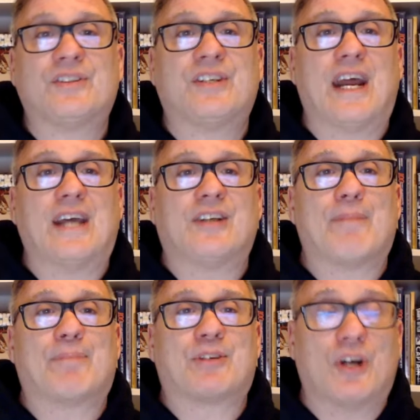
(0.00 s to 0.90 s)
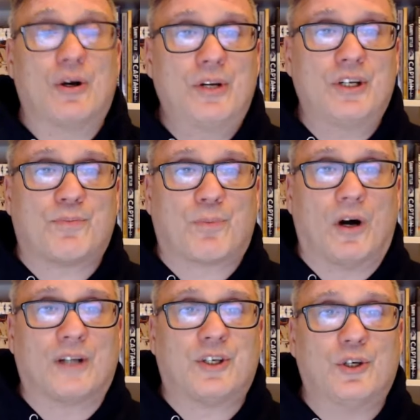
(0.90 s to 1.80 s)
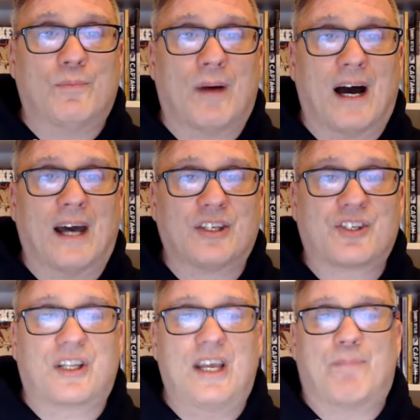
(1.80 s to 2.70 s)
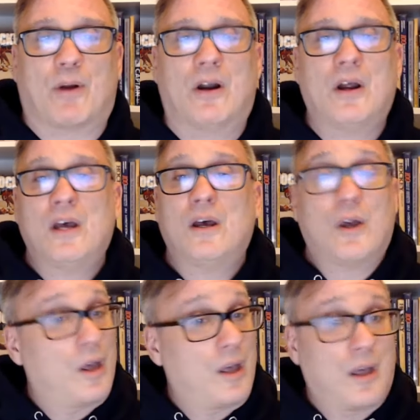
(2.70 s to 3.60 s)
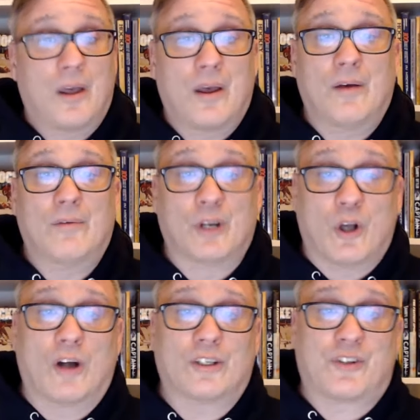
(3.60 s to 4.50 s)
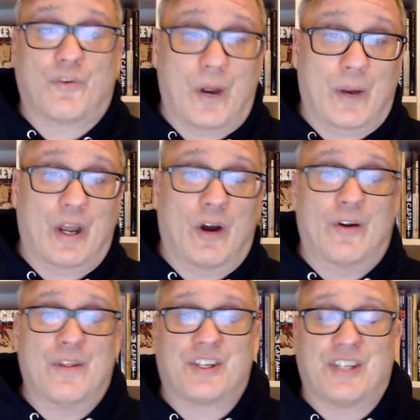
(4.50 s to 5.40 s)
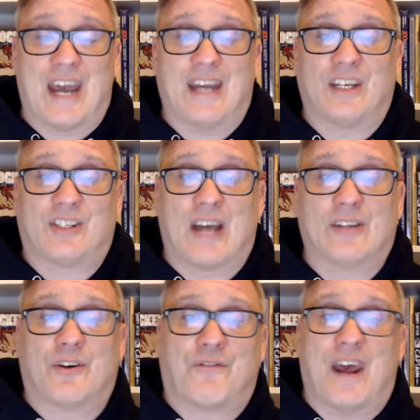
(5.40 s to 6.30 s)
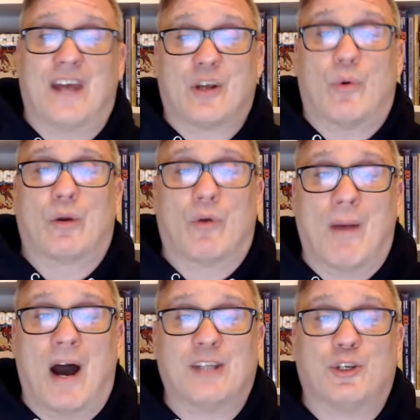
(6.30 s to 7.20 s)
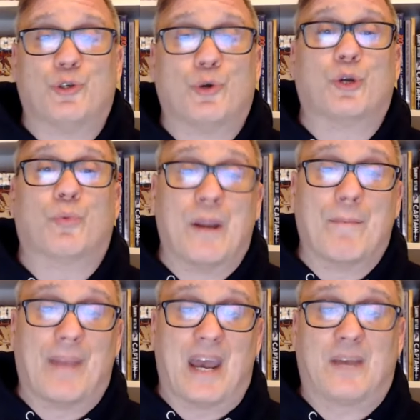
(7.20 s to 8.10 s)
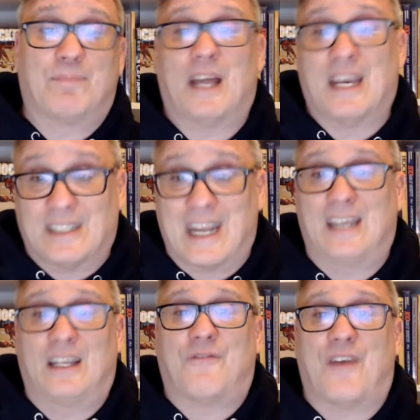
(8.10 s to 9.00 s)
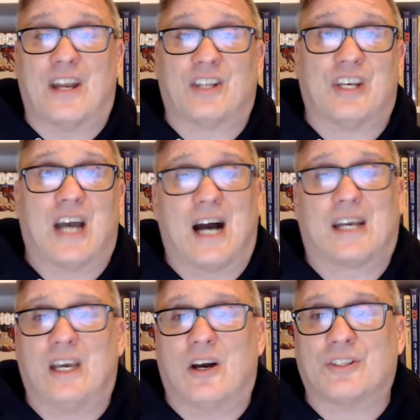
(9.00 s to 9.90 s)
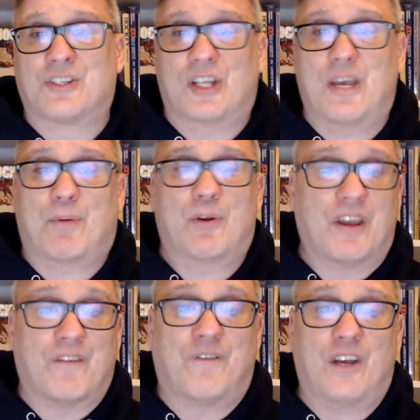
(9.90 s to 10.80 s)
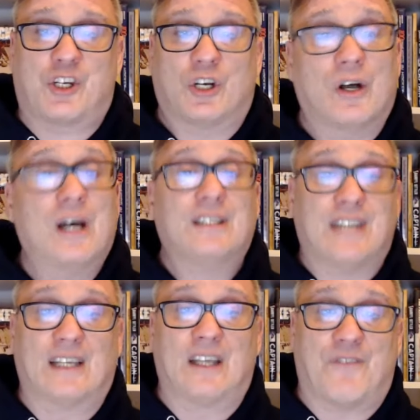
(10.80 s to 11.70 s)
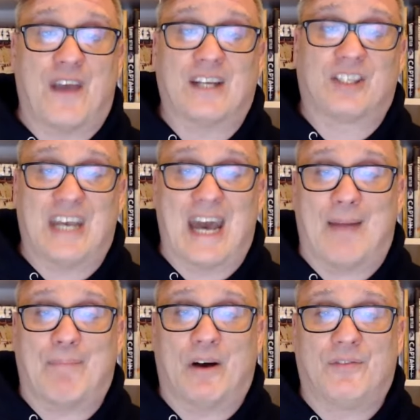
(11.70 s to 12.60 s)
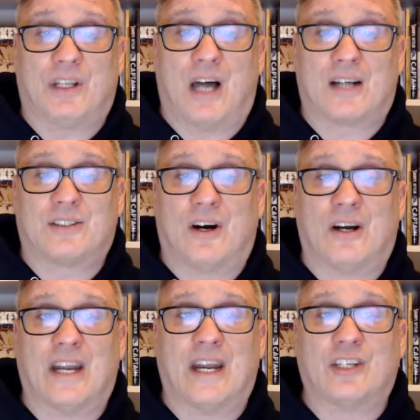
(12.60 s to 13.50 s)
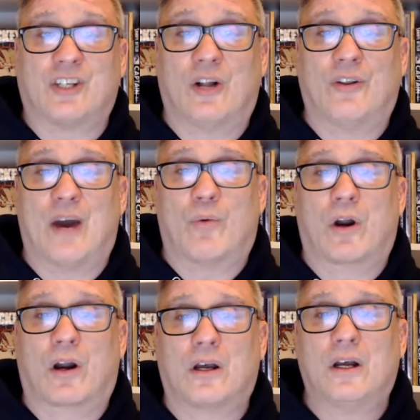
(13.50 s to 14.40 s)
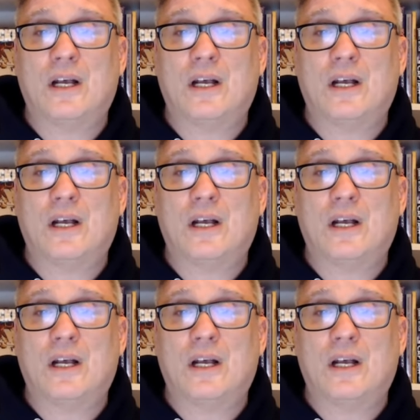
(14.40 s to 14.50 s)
Today's episode is brought to you by Sleeper. Regardless of where we are in the standings, Islander fans, I want to remind you, you can win big playing daily fantasy hockey on Sleeper, the official daily fantasy app of the Locked On NHL Network.